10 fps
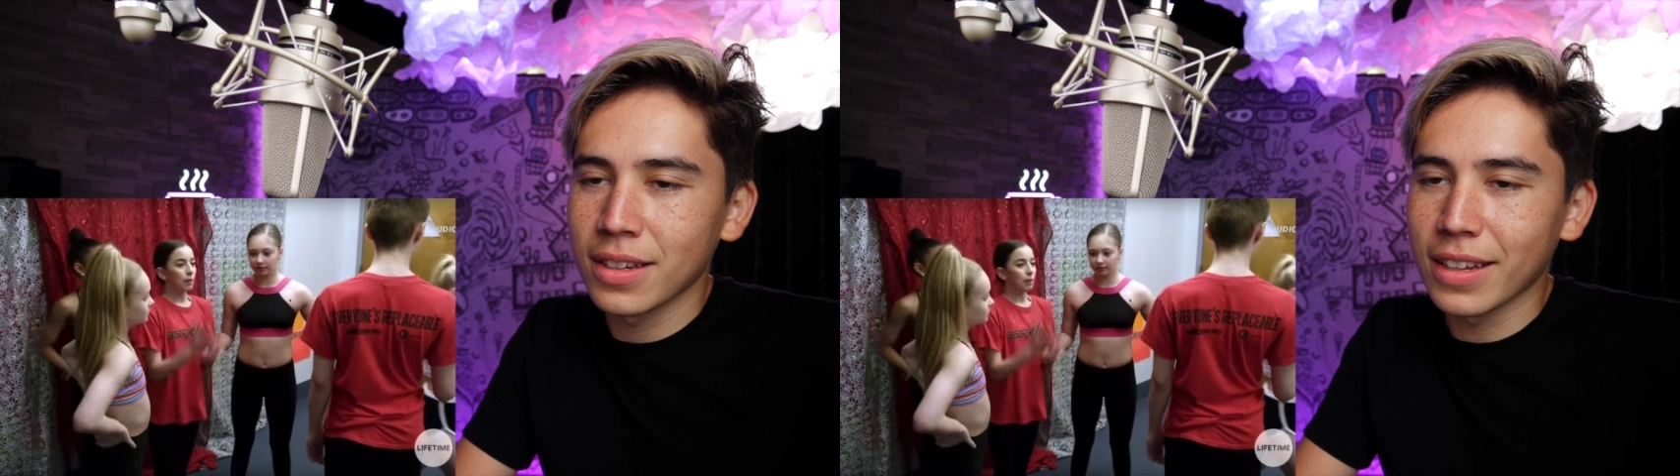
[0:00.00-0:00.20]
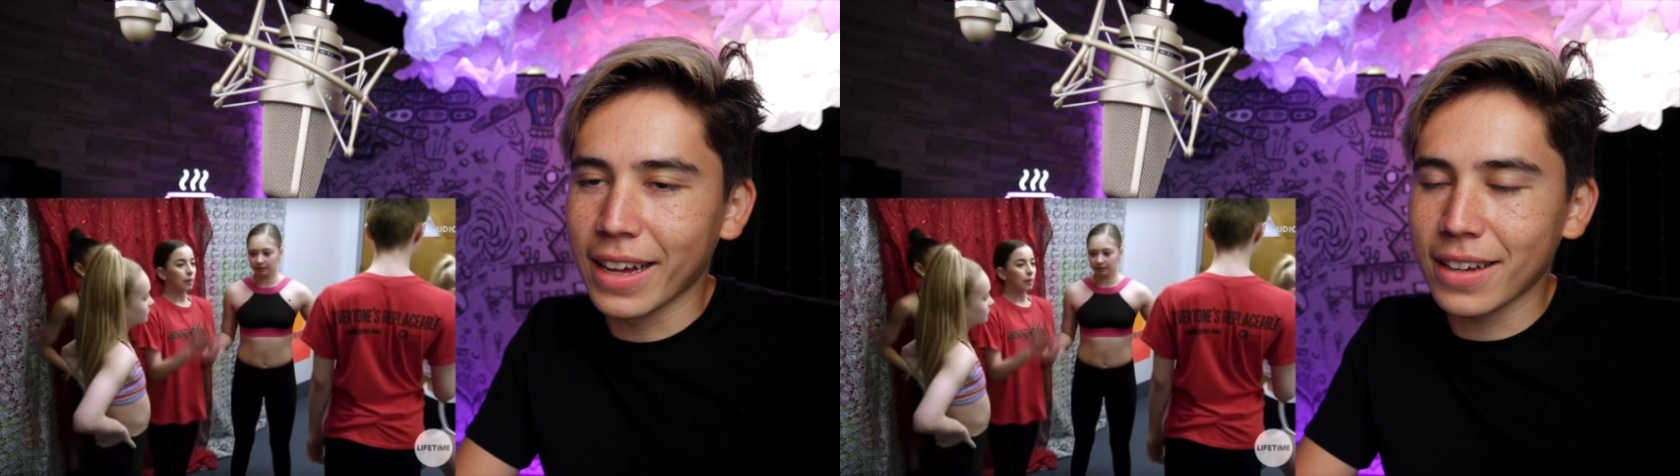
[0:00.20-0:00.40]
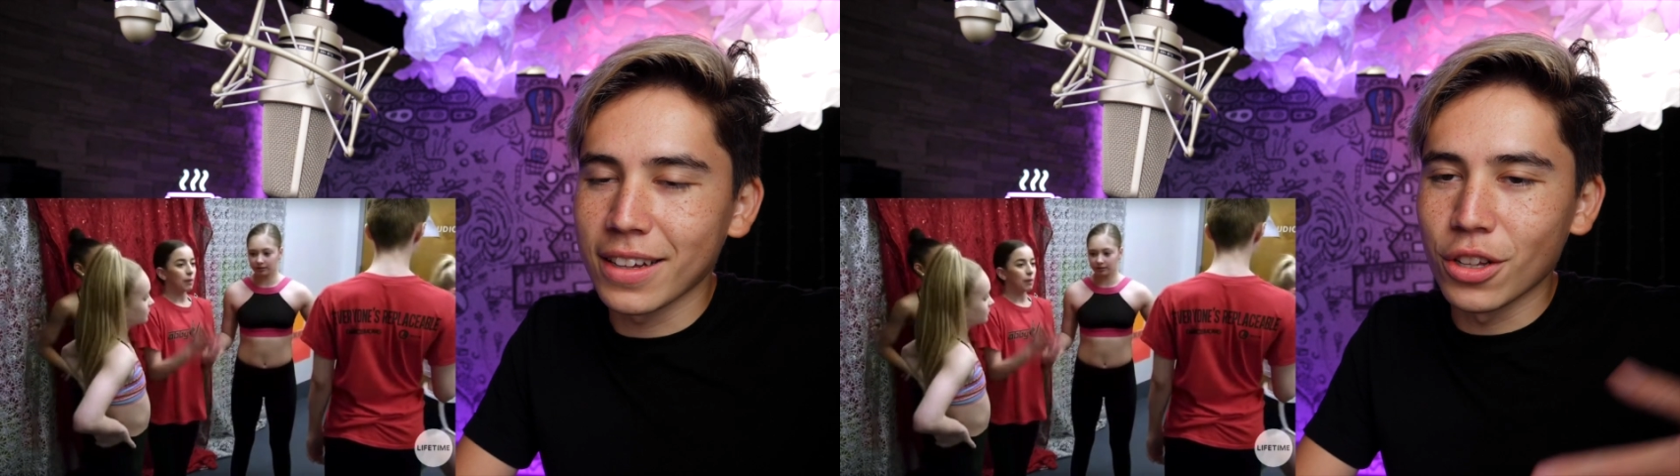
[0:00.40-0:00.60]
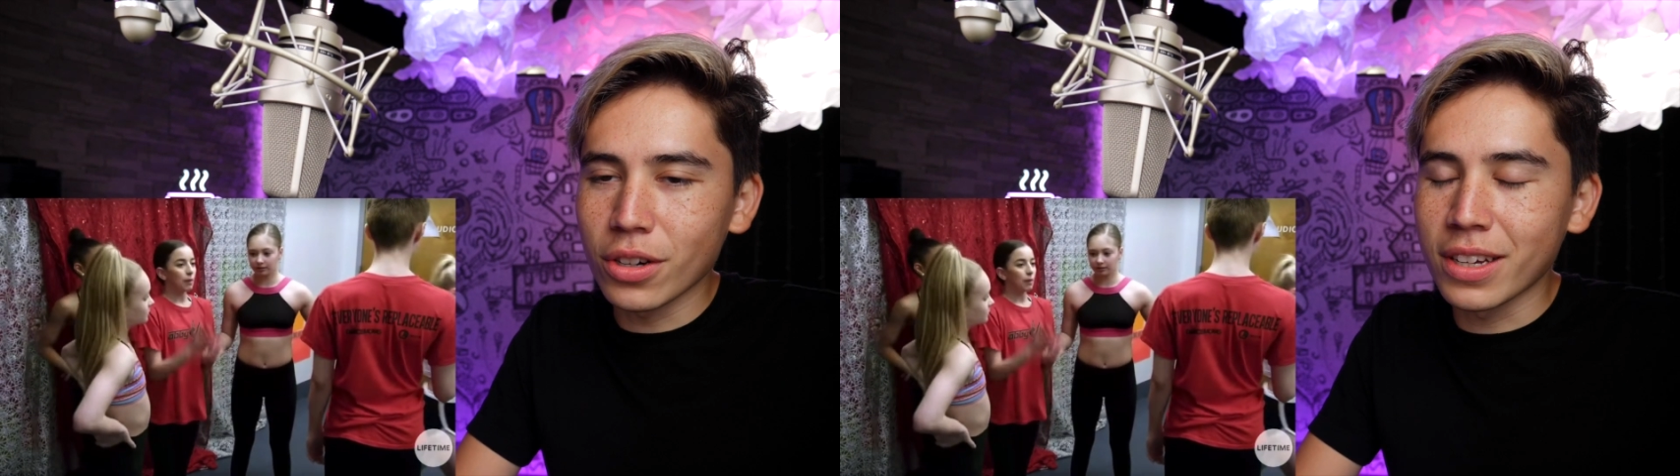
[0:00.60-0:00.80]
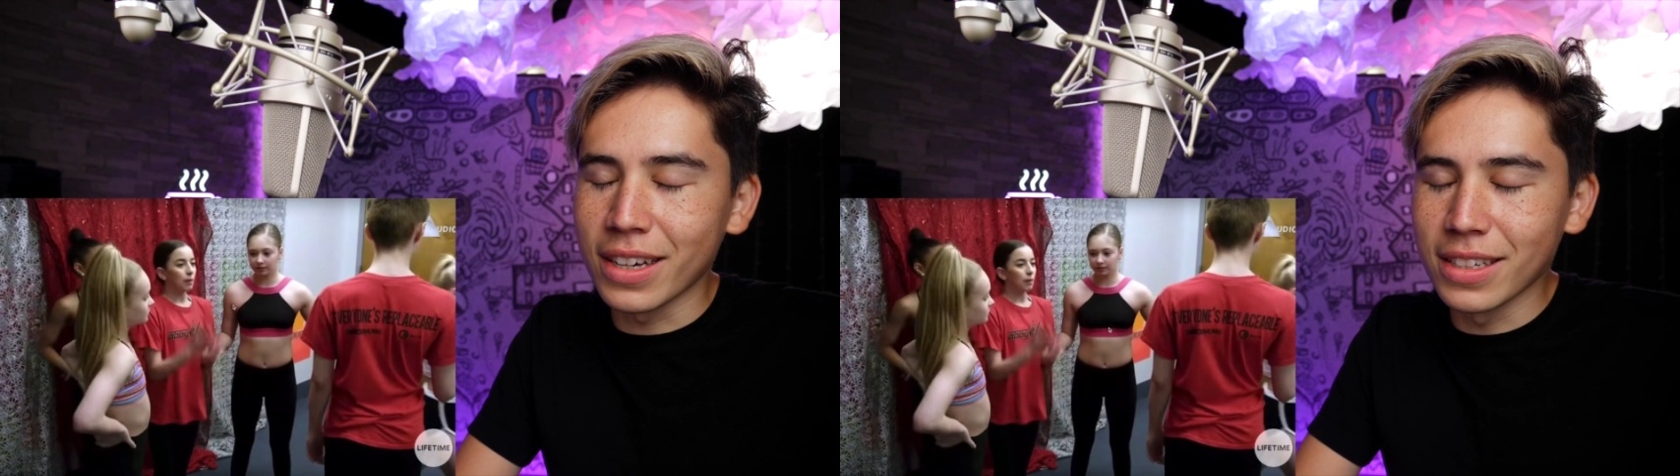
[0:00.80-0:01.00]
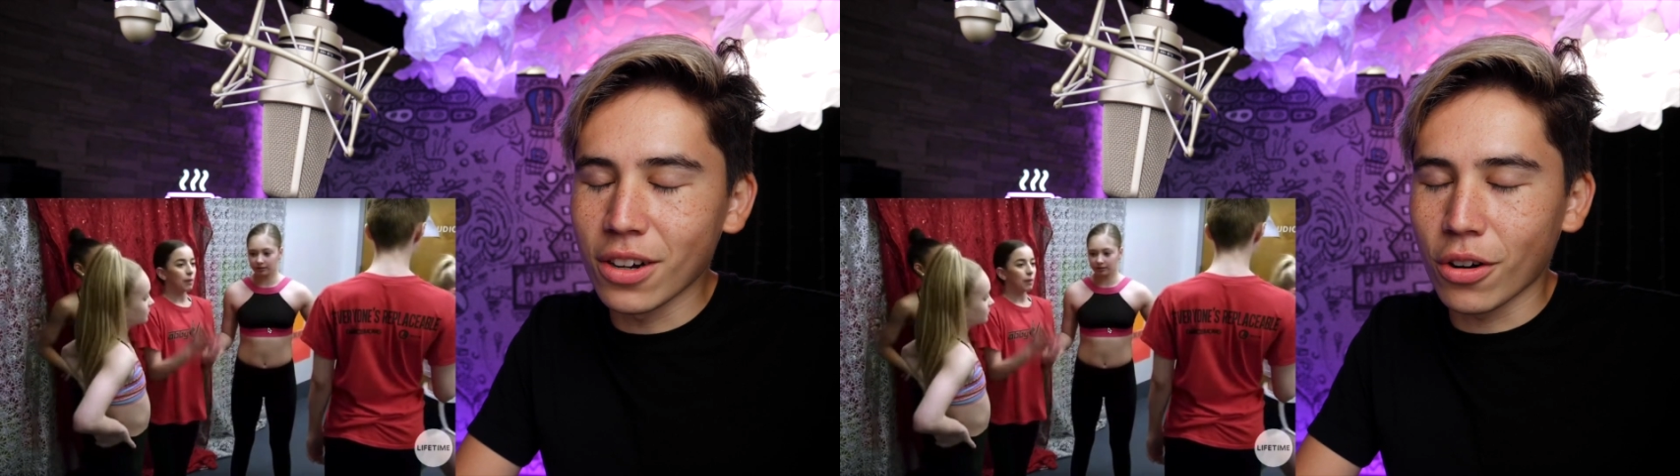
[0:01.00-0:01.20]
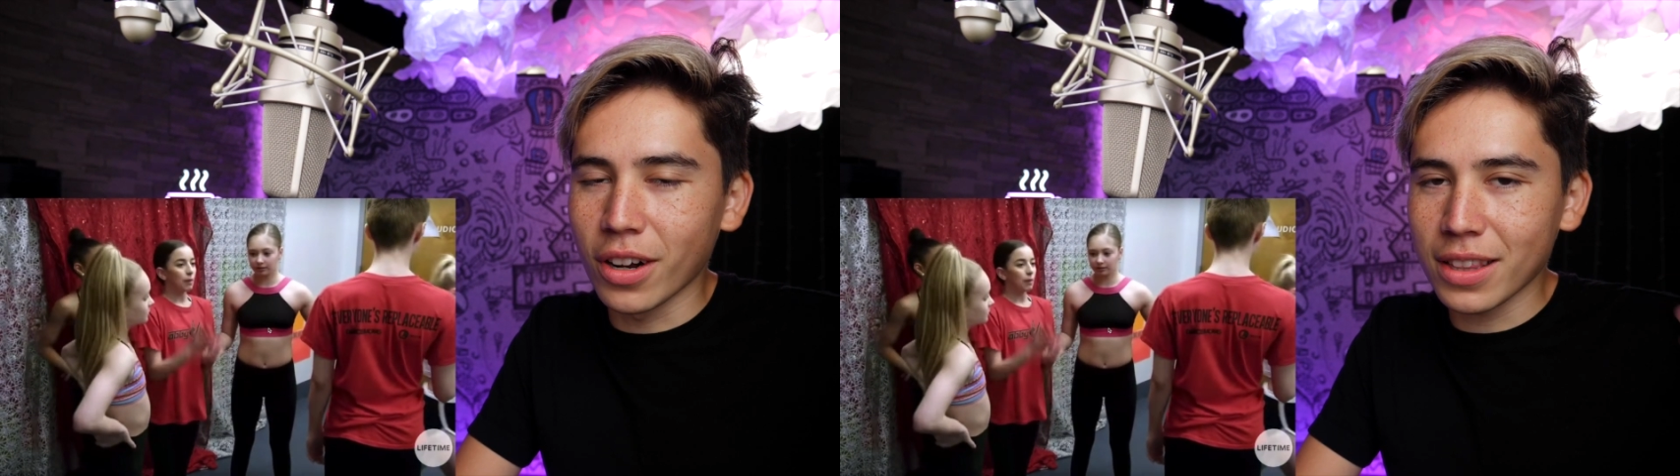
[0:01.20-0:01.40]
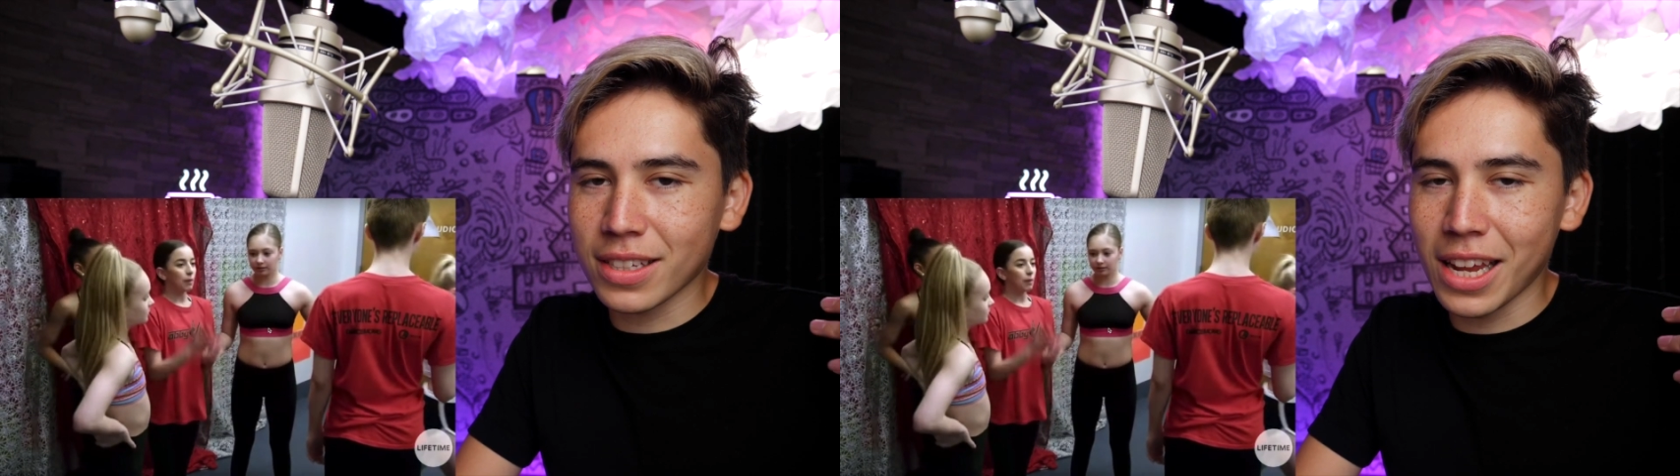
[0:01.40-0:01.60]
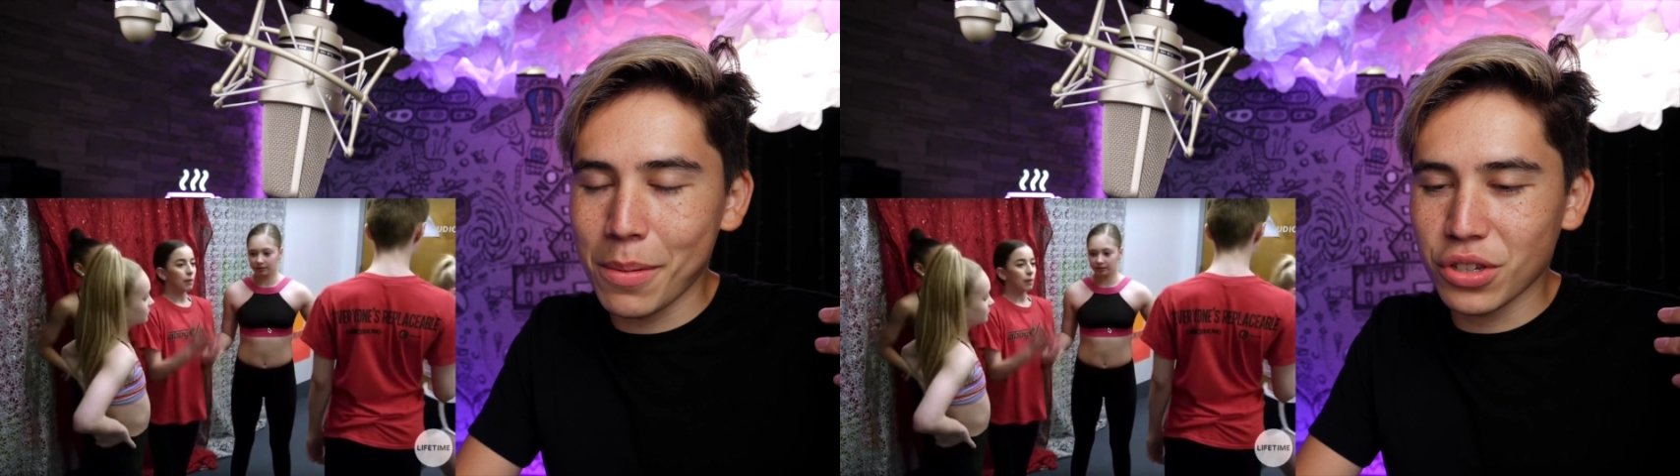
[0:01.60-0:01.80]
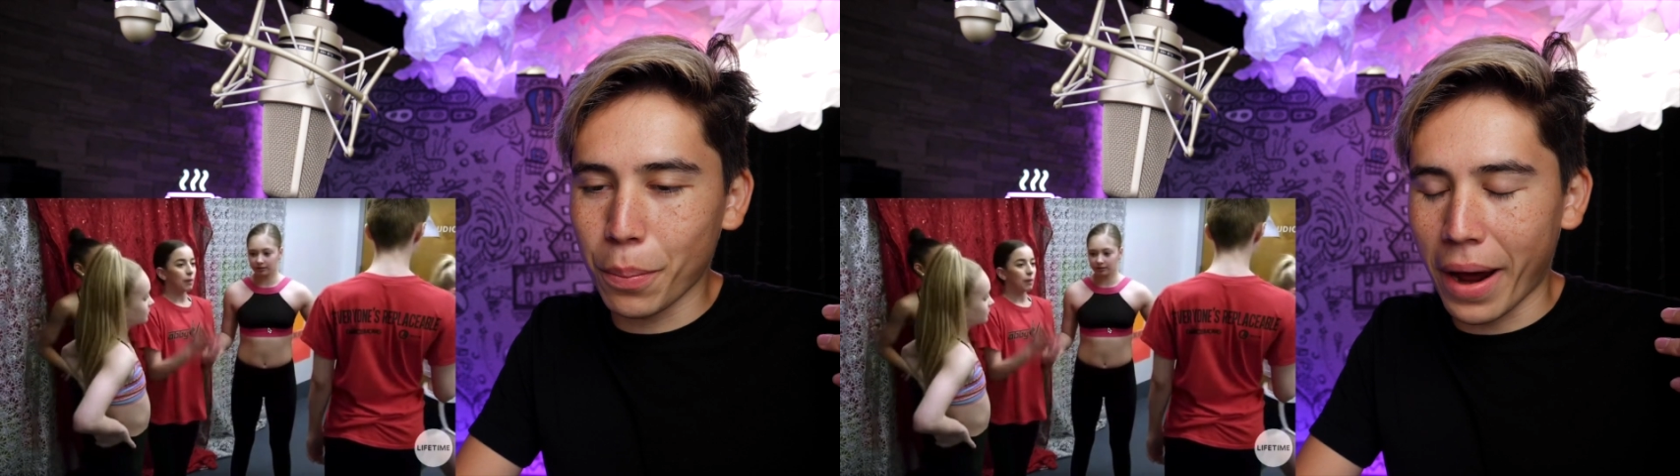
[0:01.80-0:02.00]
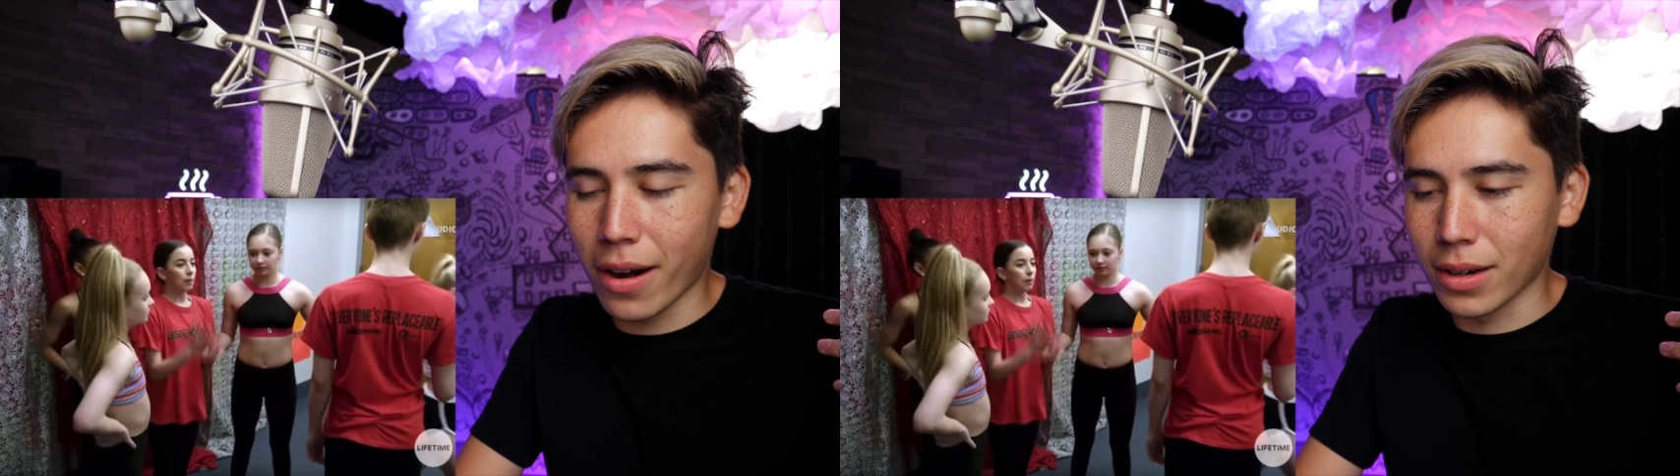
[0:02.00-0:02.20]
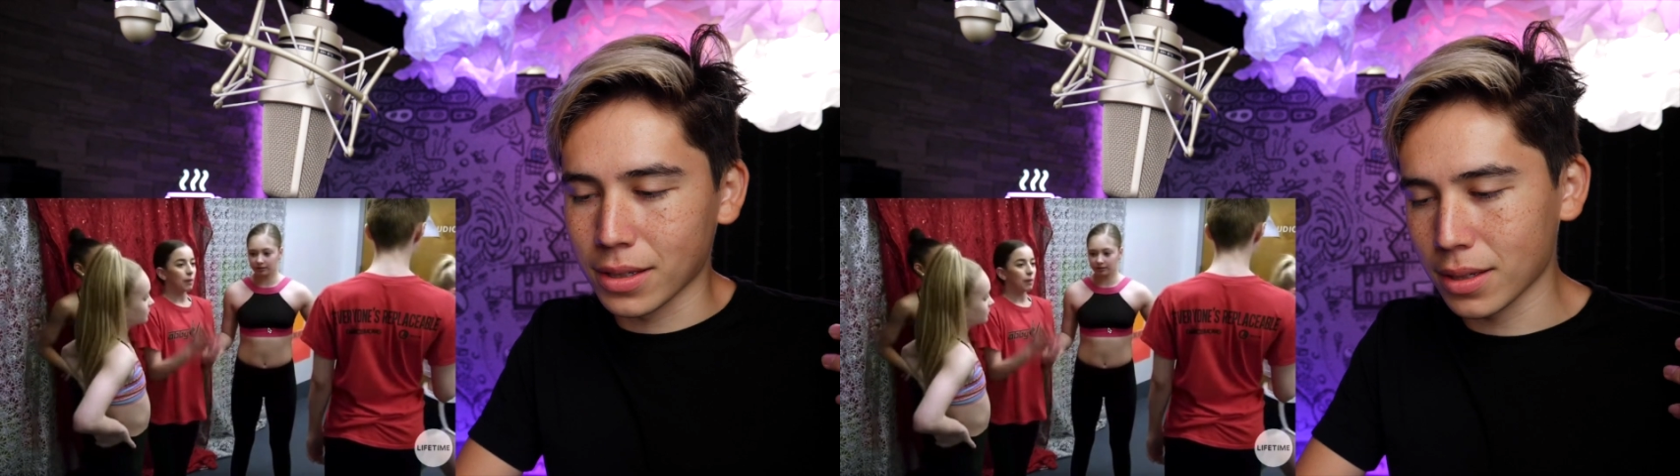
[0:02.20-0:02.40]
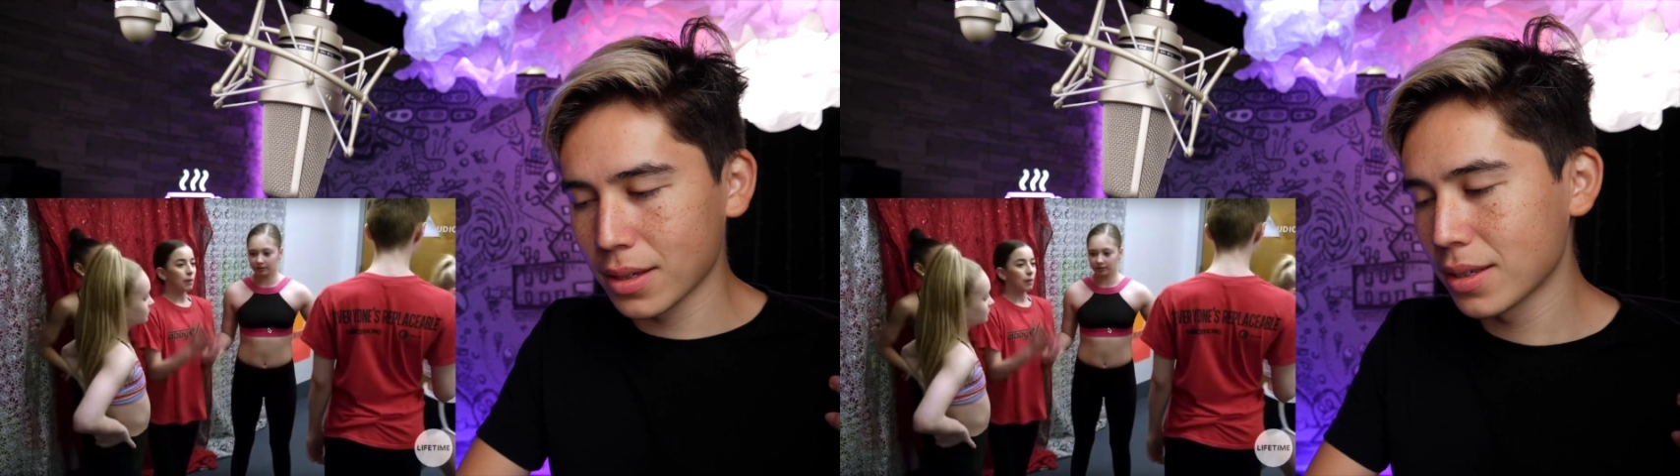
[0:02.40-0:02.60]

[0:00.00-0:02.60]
like their kids are not the same as their parents.